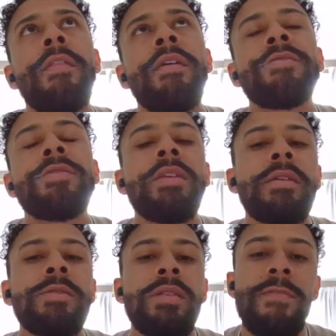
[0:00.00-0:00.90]

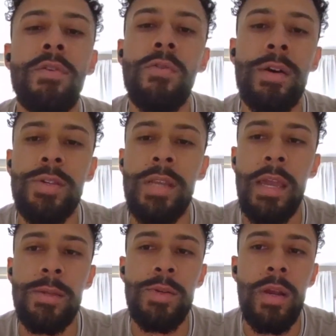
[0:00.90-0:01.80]
it's a difficult question to
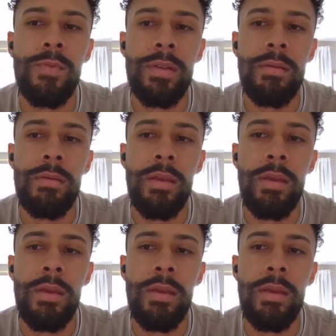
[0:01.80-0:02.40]
answer. I wouldn't,